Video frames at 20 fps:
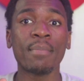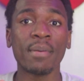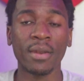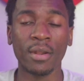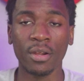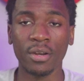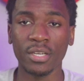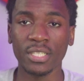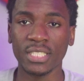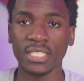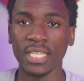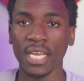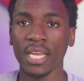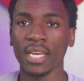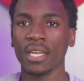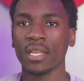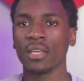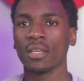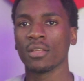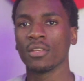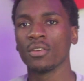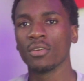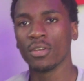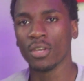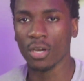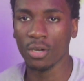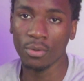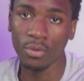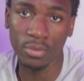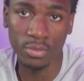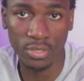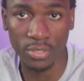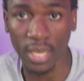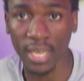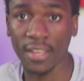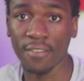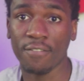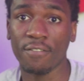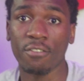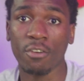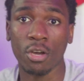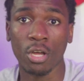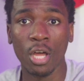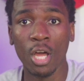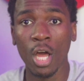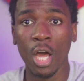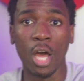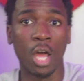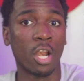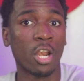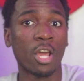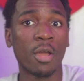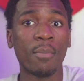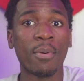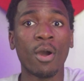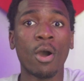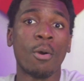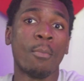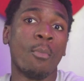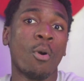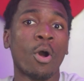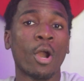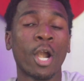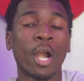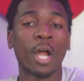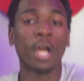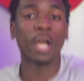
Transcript: better understanding, you know, so I can feel a little bit more